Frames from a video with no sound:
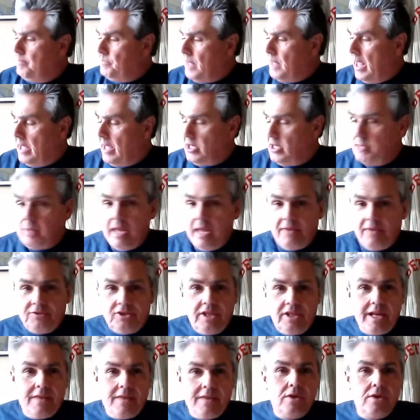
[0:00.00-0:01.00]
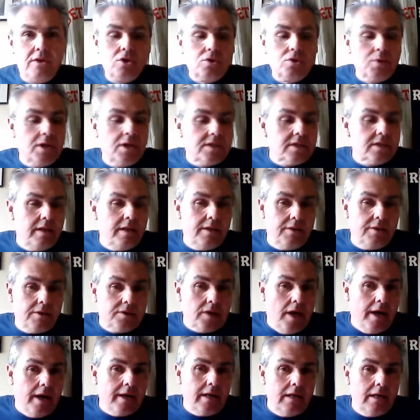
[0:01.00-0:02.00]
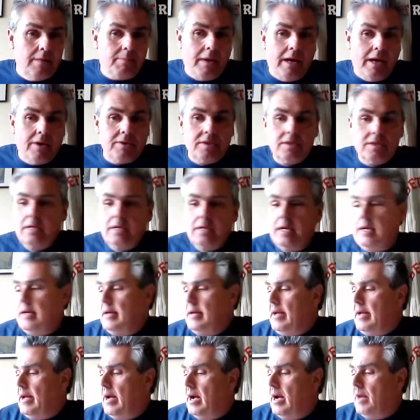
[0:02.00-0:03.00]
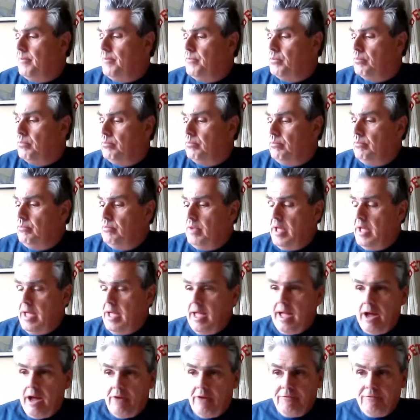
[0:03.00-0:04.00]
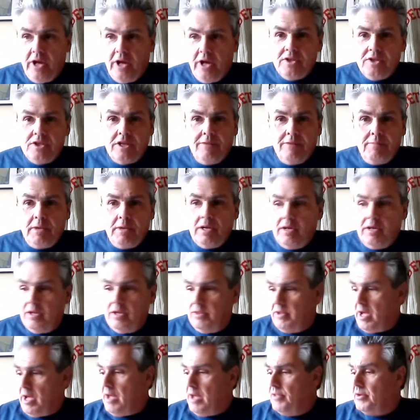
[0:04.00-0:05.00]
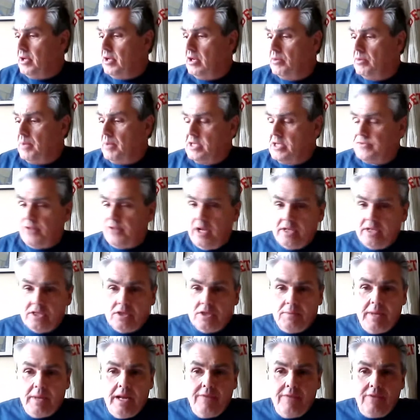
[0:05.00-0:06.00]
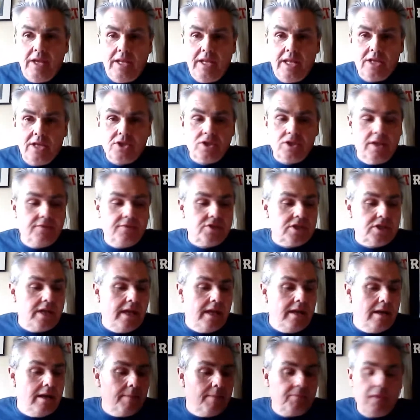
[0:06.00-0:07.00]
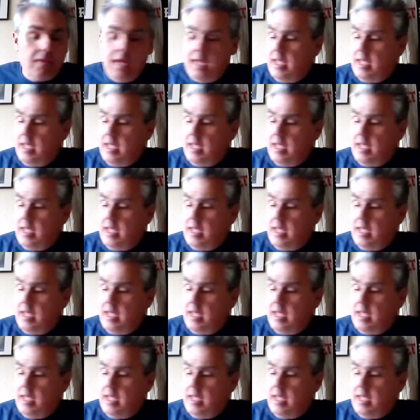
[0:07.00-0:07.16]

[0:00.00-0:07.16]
And you may have seen on the news recently, they're talking about how they're going to raise funds to renovate Hinchliffe Stadium.